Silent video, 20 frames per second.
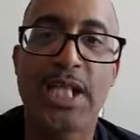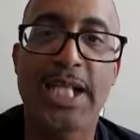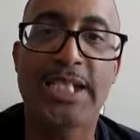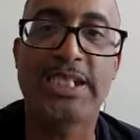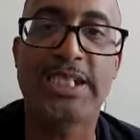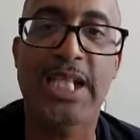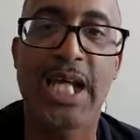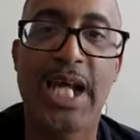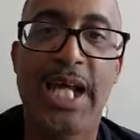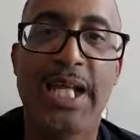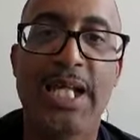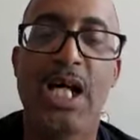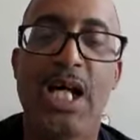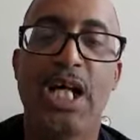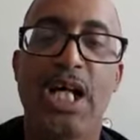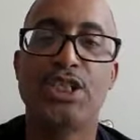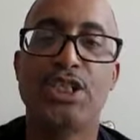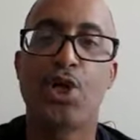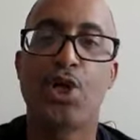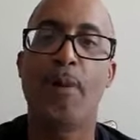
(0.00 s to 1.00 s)
Like you say,
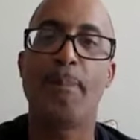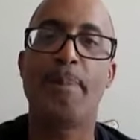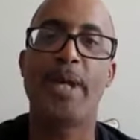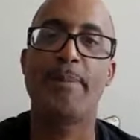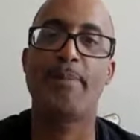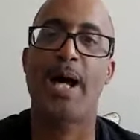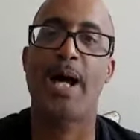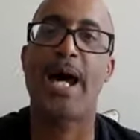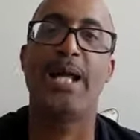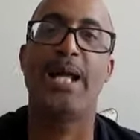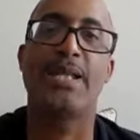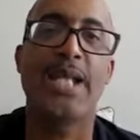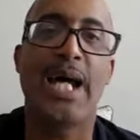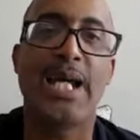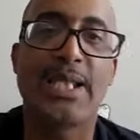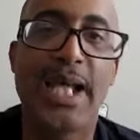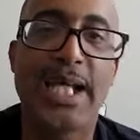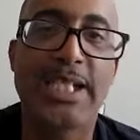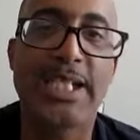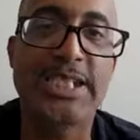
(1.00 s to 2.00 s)
showing people how,
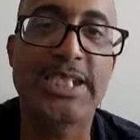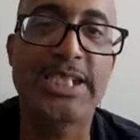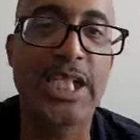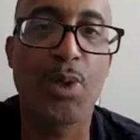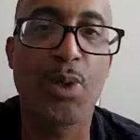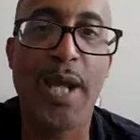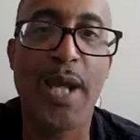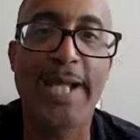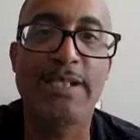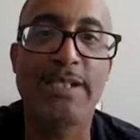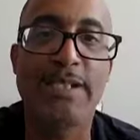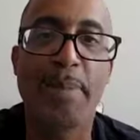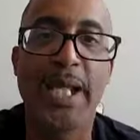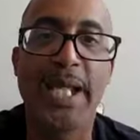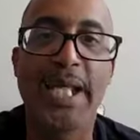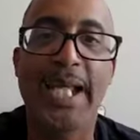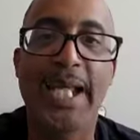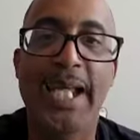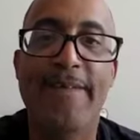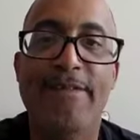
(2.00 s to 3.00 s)
like, like you say, you don't have to
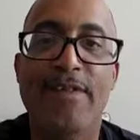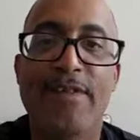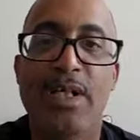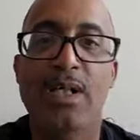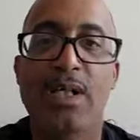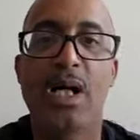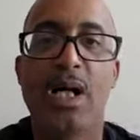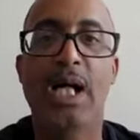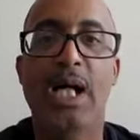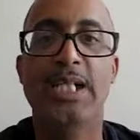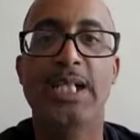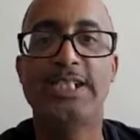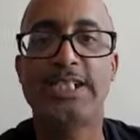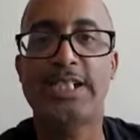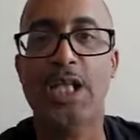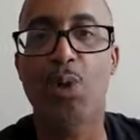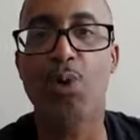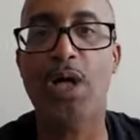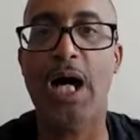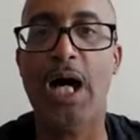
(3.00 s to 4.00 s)
be in the
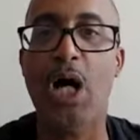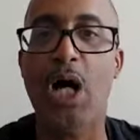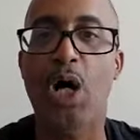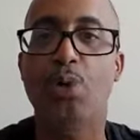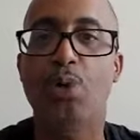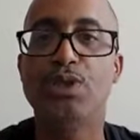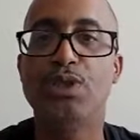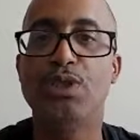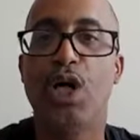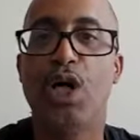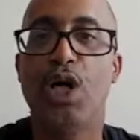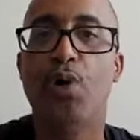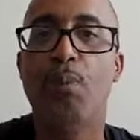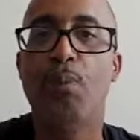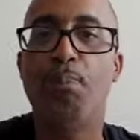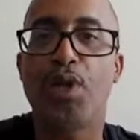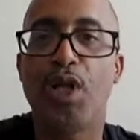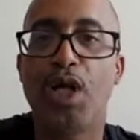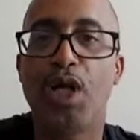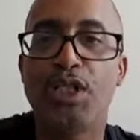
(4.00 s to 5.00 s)
so-called, you
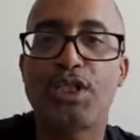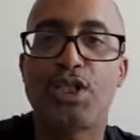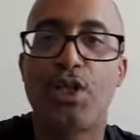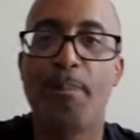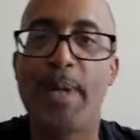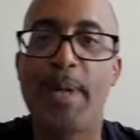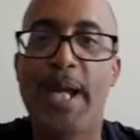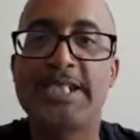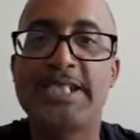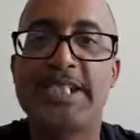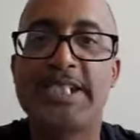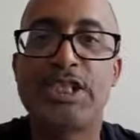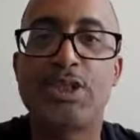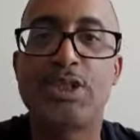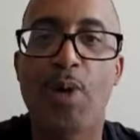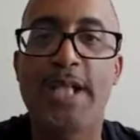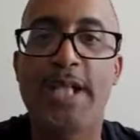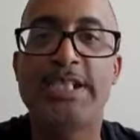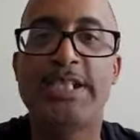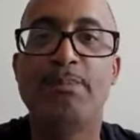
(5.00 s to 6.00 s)
know, plus the best
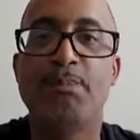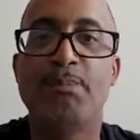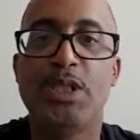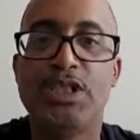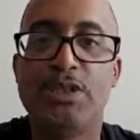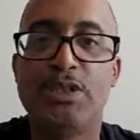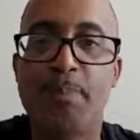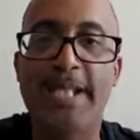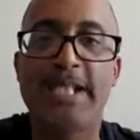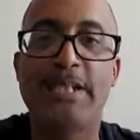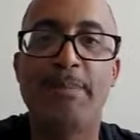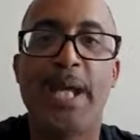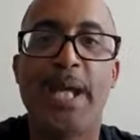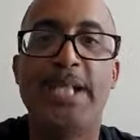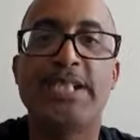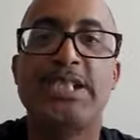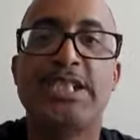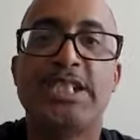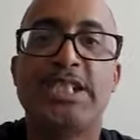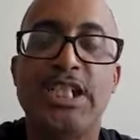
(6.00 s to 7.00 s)
situation, but you make the
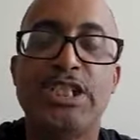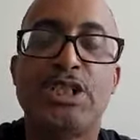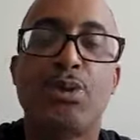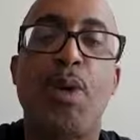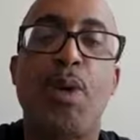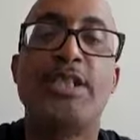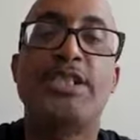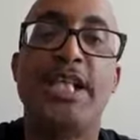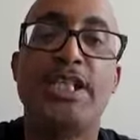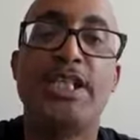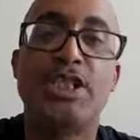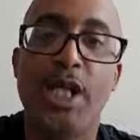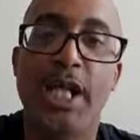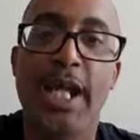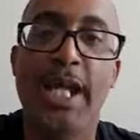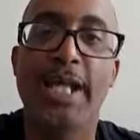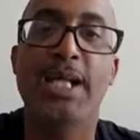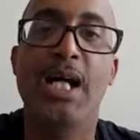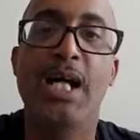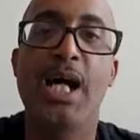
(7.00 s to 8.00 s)
best of the situation that
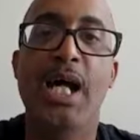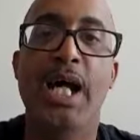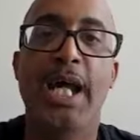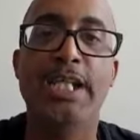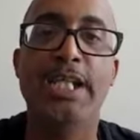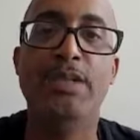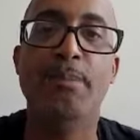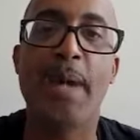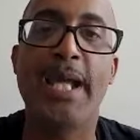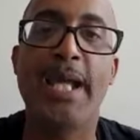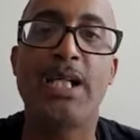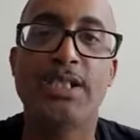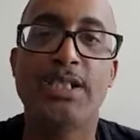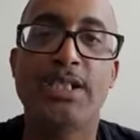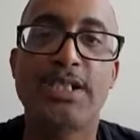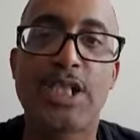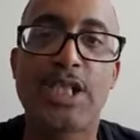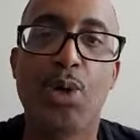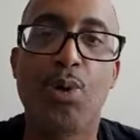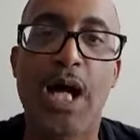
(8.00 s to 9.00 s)
you're in. And you make
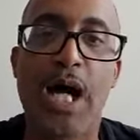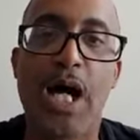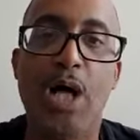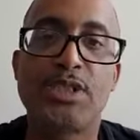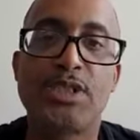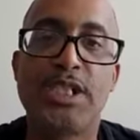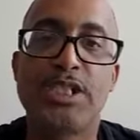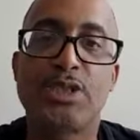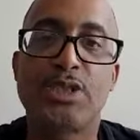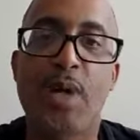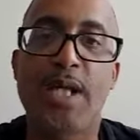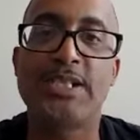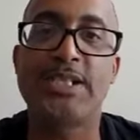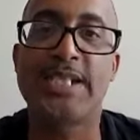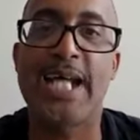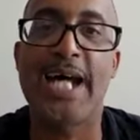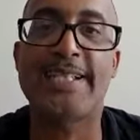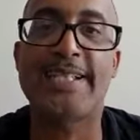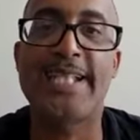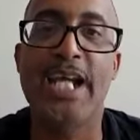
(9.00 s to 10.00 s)
a so-called
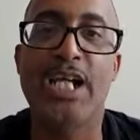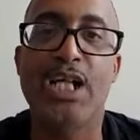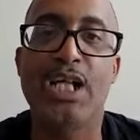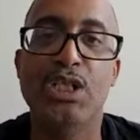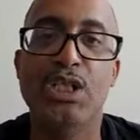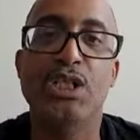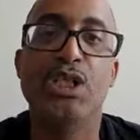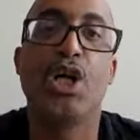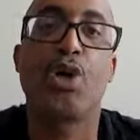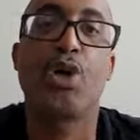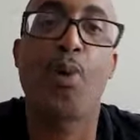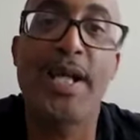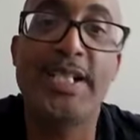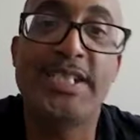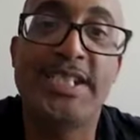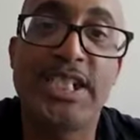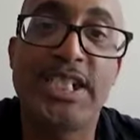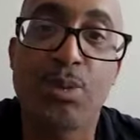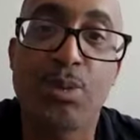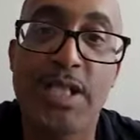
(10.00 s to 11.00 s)
situation not that good, a
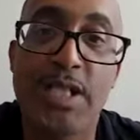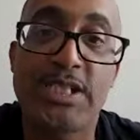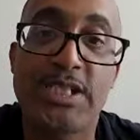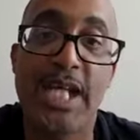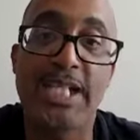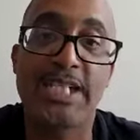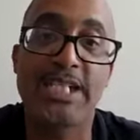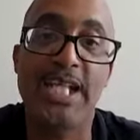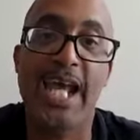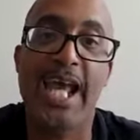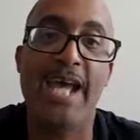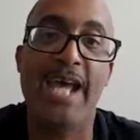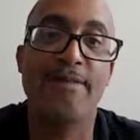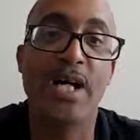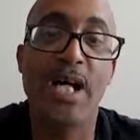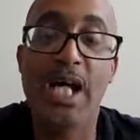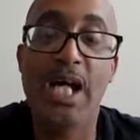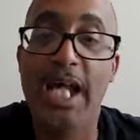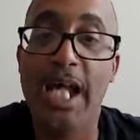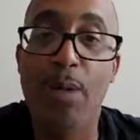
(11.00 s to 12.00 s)
great situation like you
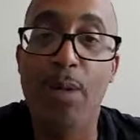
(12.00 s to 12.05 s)
have.